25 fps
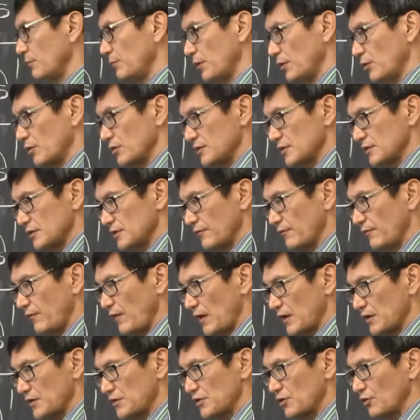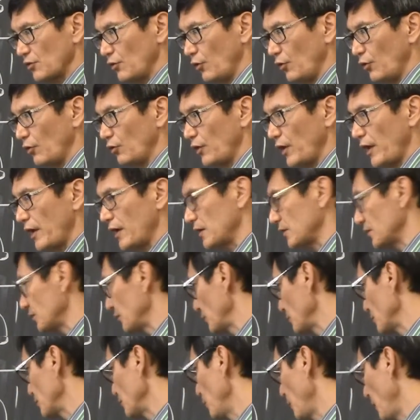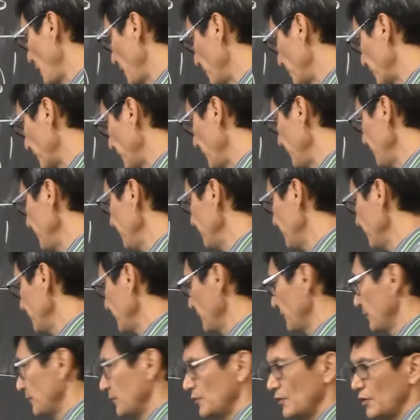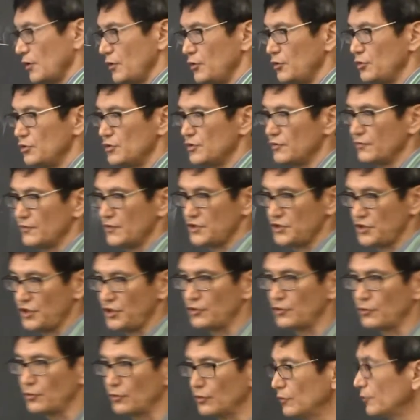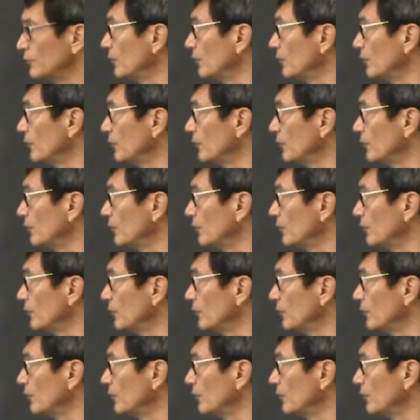because there's a function on x of y prime, using the chain rule,